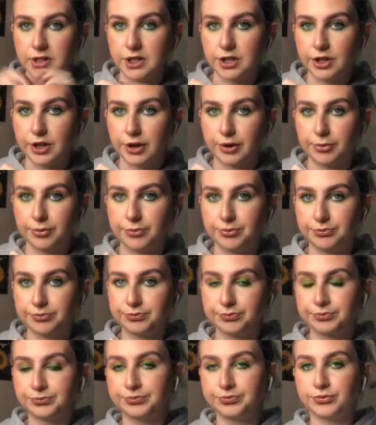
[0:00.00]
Glow
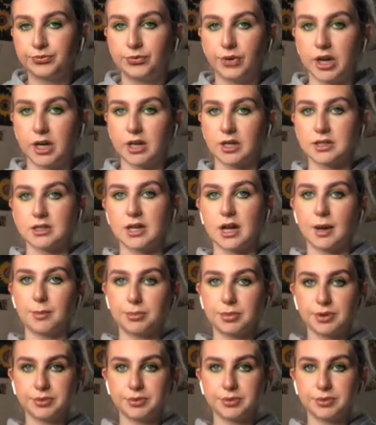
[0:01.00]
right on top.